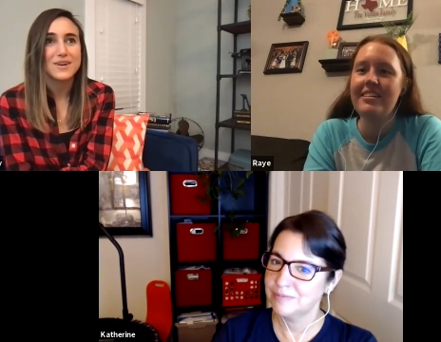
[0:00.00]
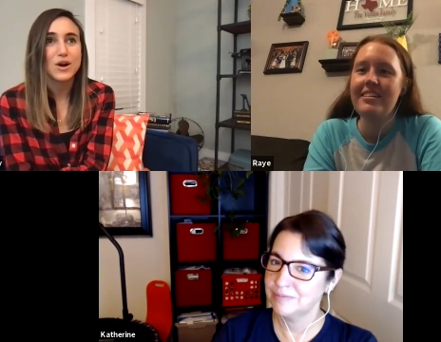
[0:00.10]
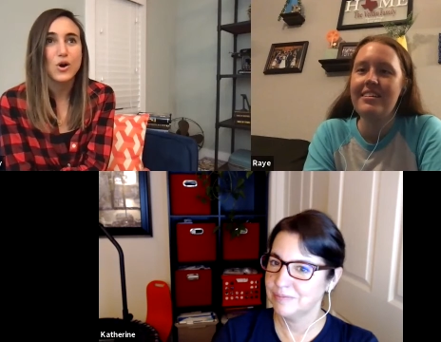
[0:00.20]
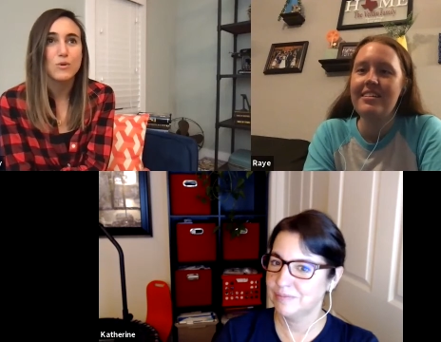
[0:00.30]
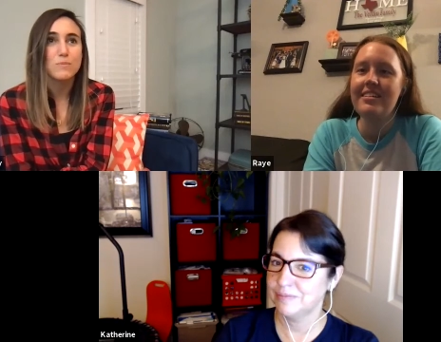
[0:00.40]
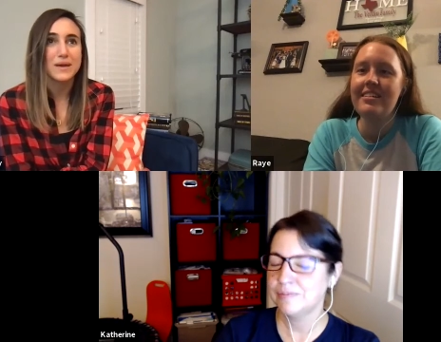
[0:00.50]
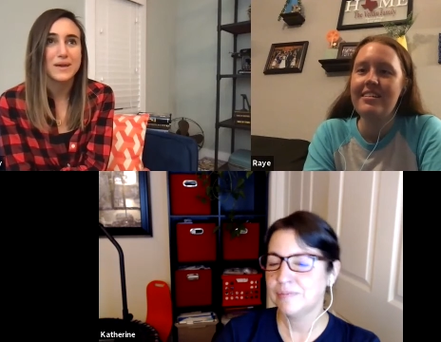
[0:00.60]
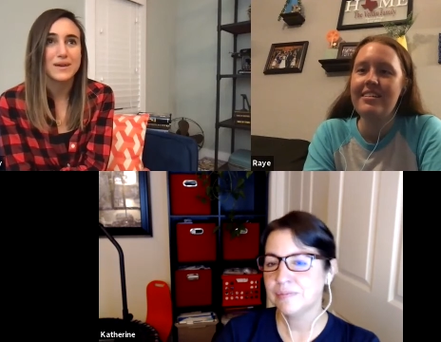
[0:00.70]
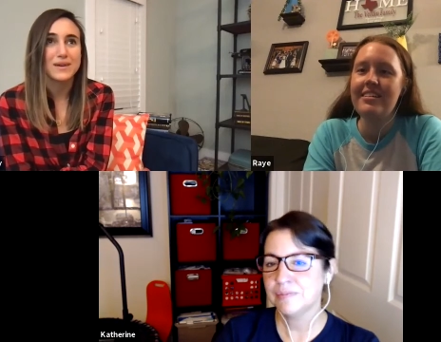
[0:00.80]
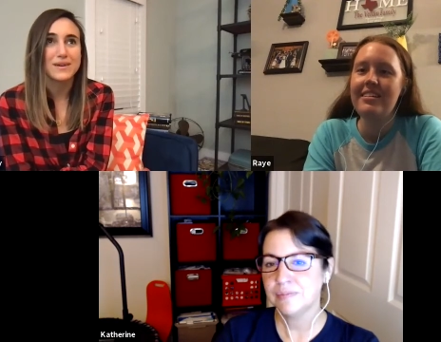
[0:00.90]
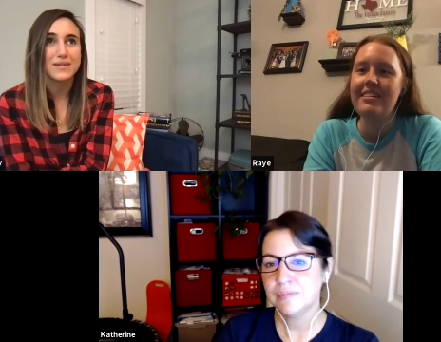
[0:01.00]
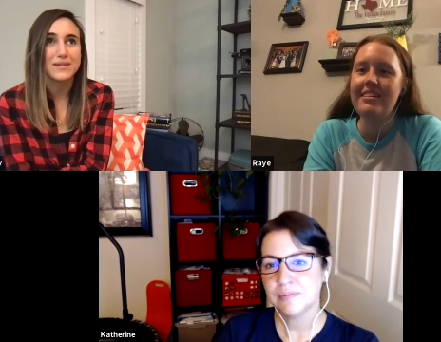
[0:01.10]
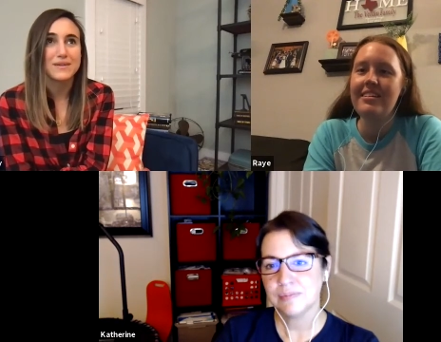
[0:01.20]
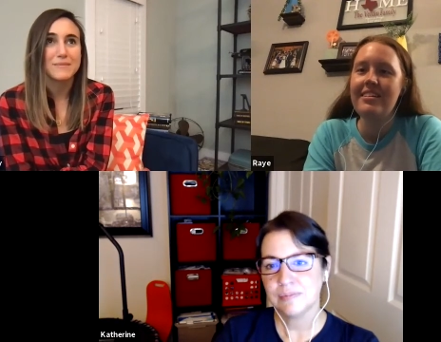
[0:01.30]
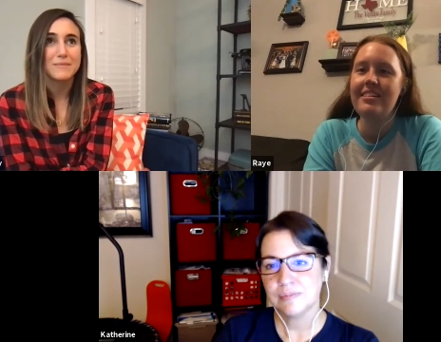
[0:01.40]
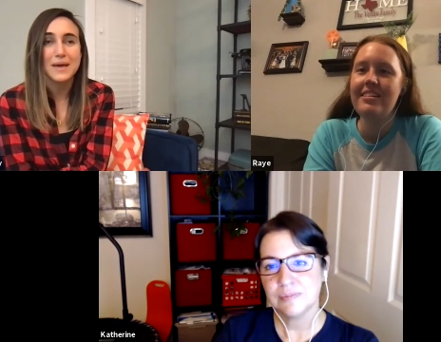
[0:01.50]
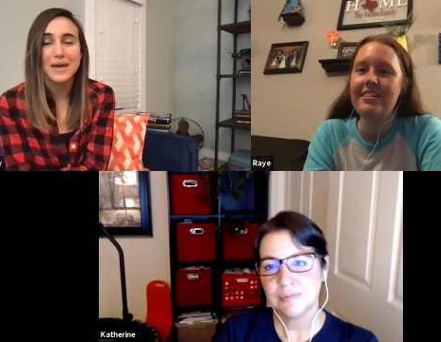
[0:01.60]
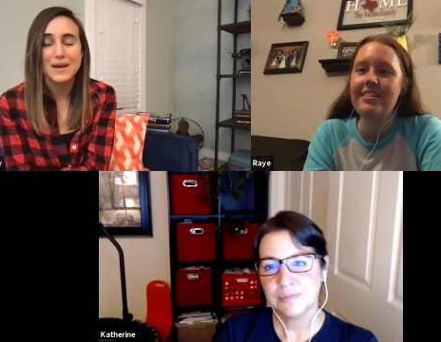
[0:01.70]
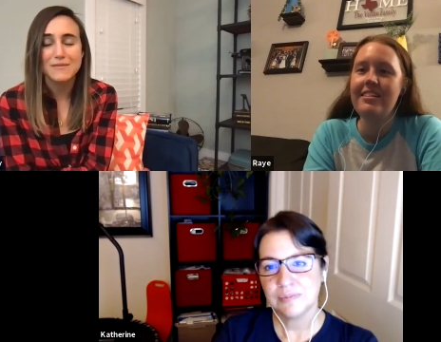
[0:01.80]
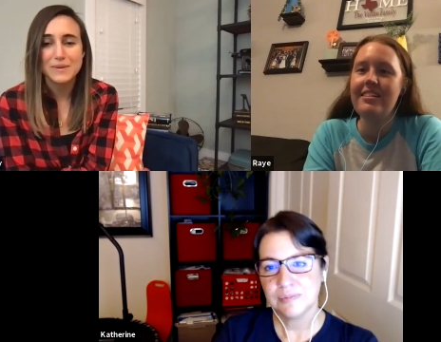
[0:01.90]
Speaker 1: hoping
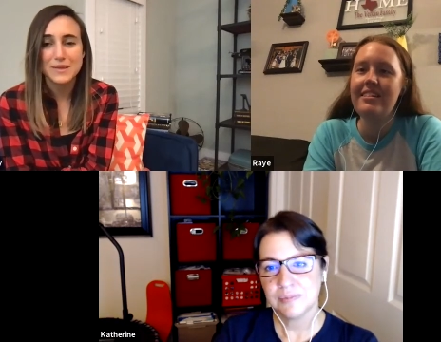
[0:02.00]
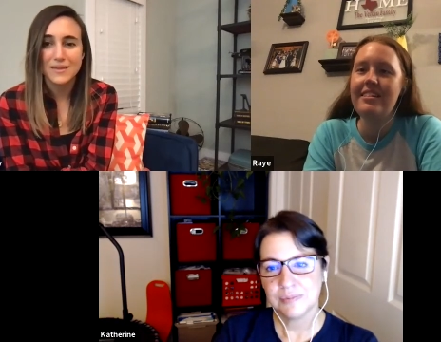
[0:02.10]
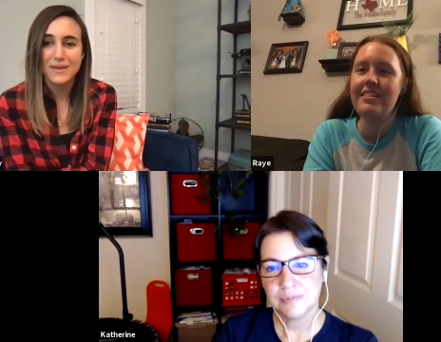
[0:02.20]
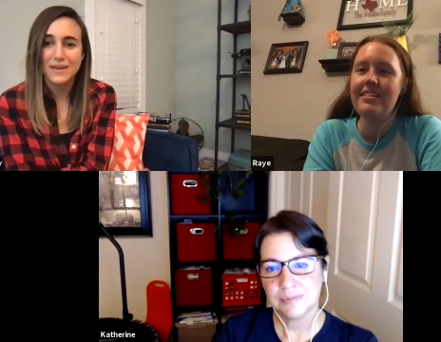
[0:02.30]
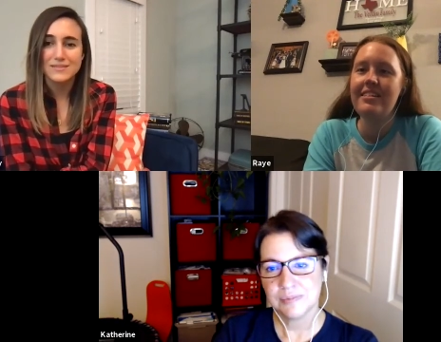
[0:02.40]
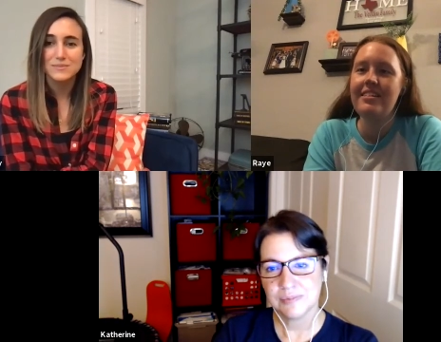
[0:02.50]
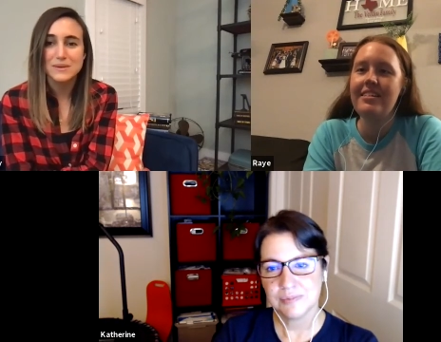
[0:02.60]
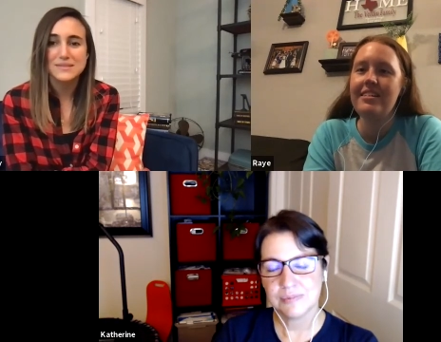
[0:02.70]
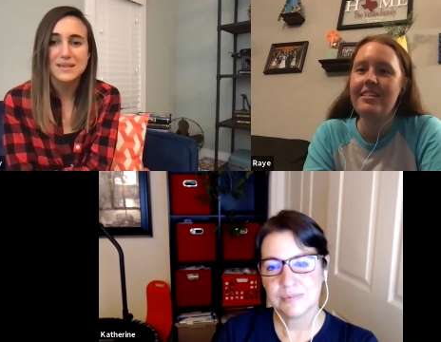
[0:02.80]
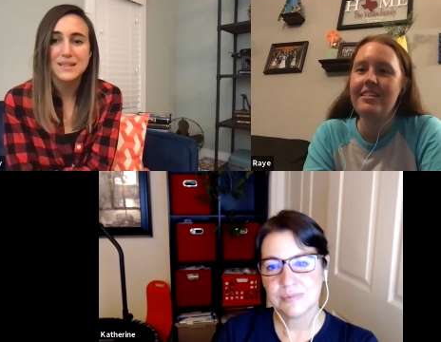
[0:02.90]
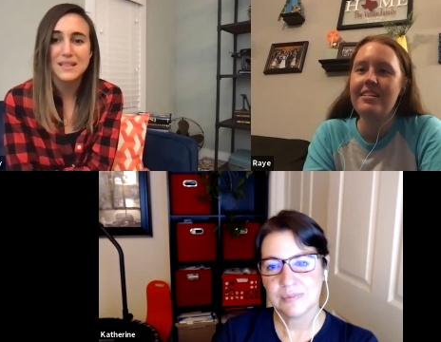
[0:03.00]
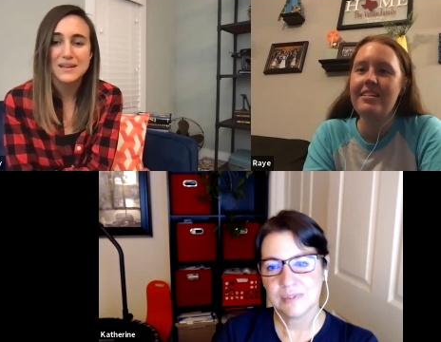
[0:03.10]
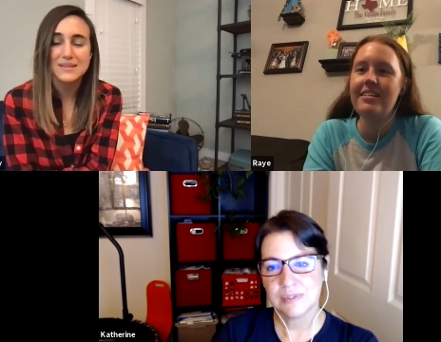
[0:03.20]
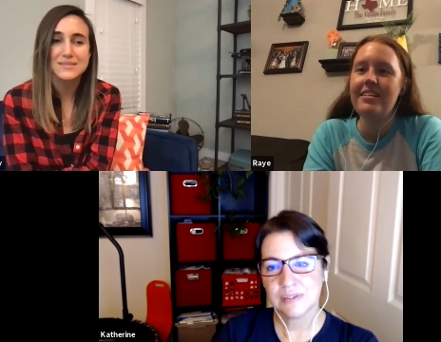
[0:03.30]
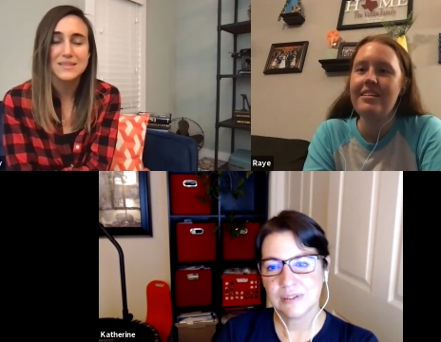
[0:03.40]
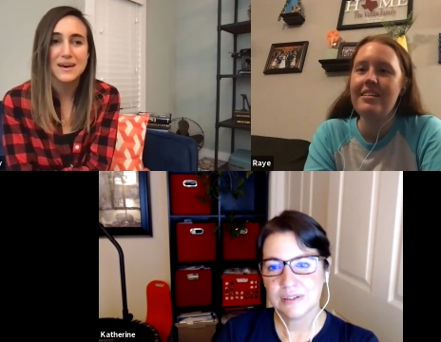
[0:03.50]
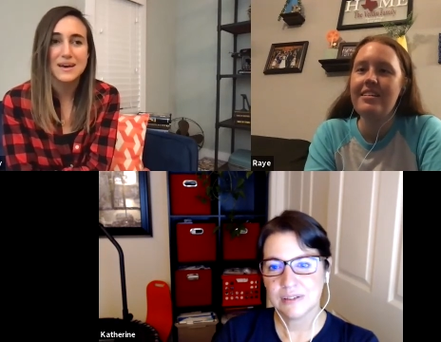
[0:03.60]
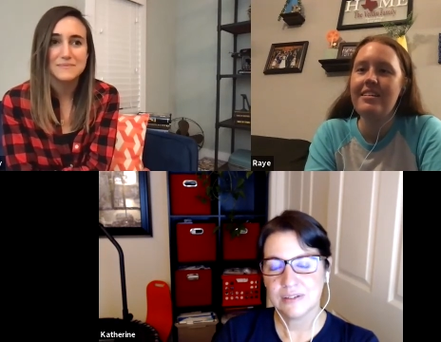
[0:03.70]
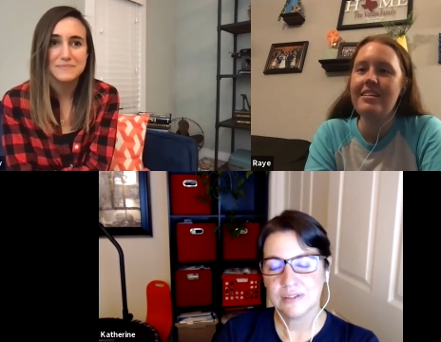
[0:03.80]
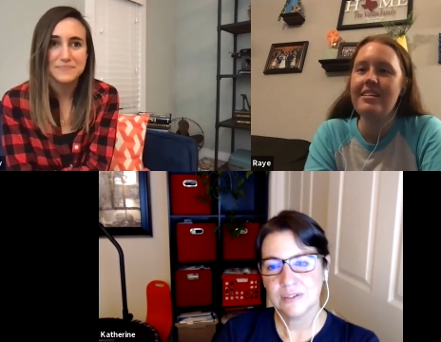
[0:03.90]
may have been the case because I liked
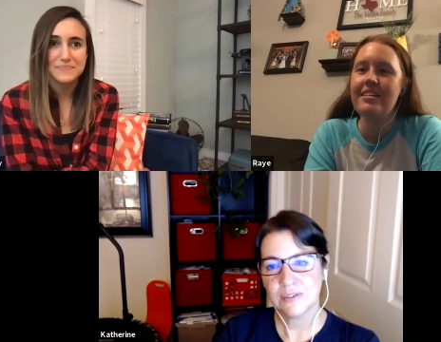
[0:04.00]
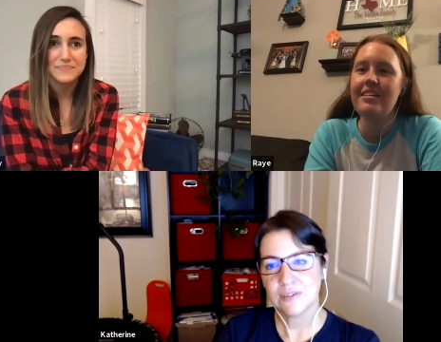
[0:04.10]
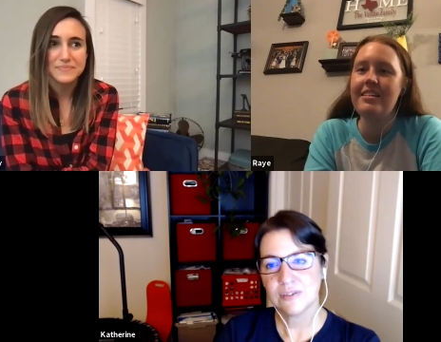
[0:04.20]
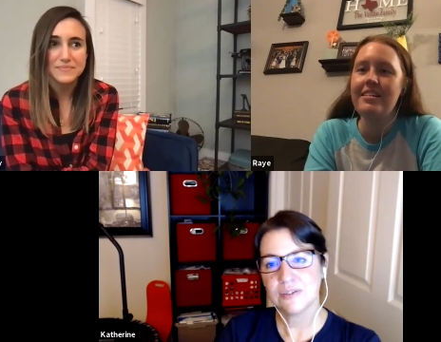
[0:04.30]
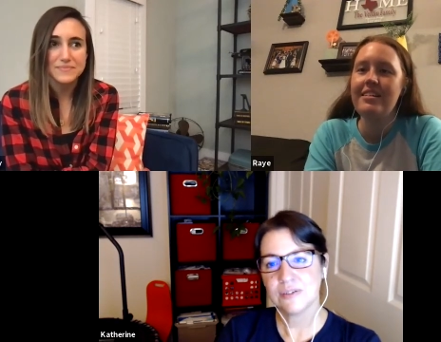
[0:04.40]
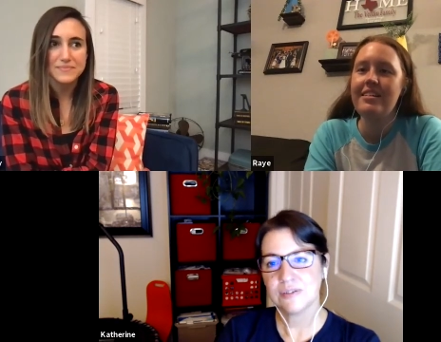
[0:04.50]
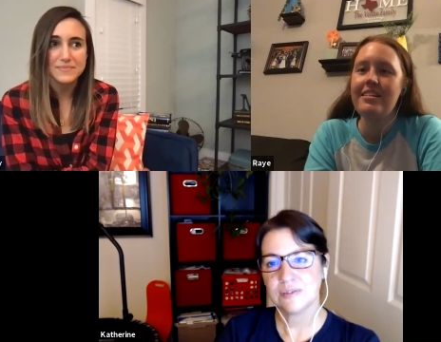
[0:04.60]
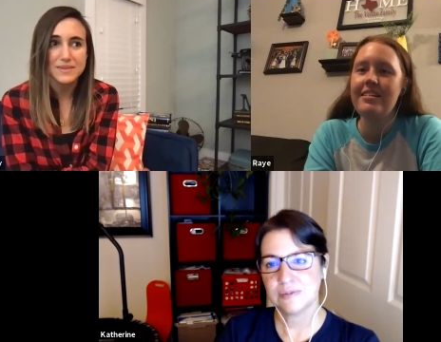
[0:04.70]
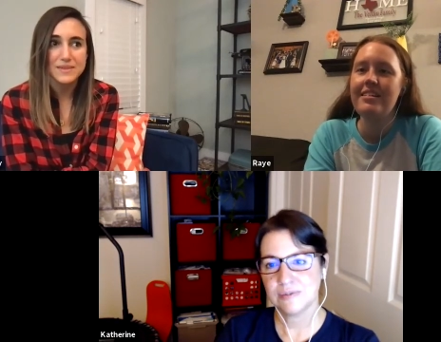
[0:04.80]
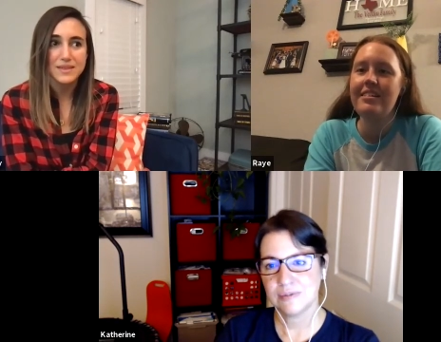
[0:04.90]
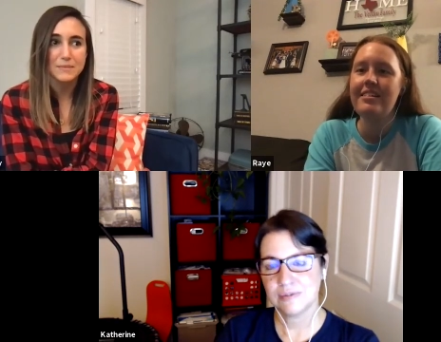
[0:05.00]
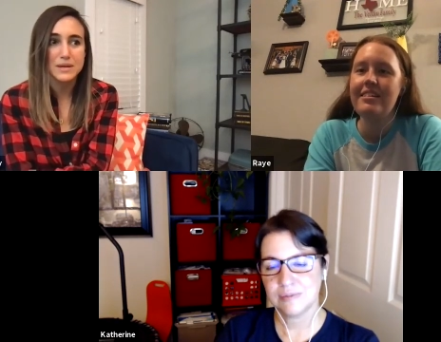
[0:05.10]
that they